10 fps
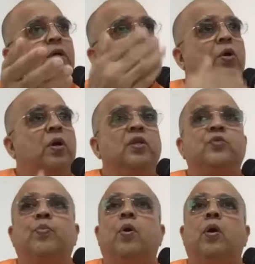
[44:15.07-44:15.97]
does not
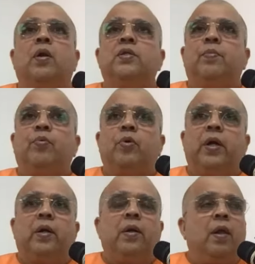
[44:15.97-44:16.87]
respond,
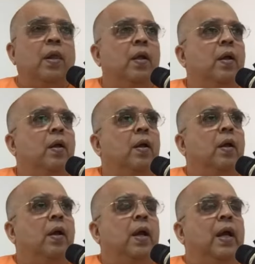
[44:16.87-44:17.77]
reciprocate.
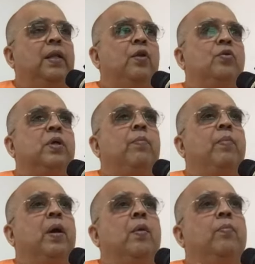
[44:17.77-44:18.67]
And then you say,
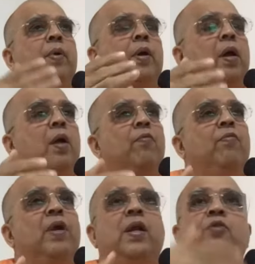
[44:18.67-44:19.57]

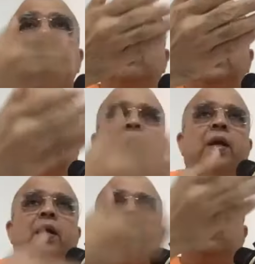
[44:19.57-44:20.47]
we did so much,
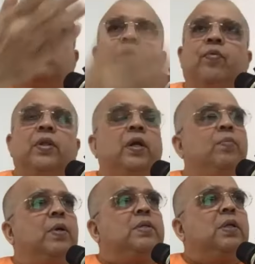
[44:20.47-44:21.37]
I did so much for
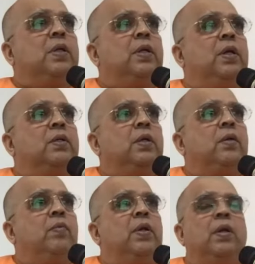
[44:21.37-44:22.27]
that person, he
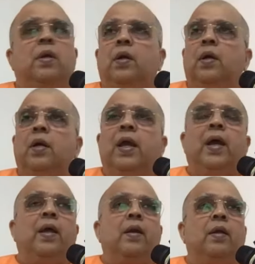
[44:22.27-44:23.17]
doesn't even
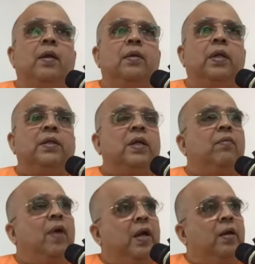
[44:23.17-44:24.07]
care. Then
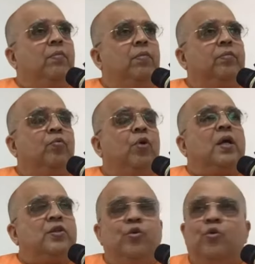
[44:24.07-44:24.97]
said, why? Who
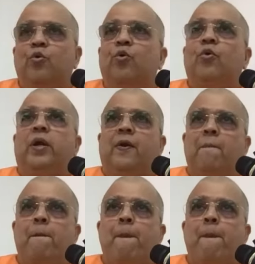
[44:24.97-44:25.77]
asked you to do it?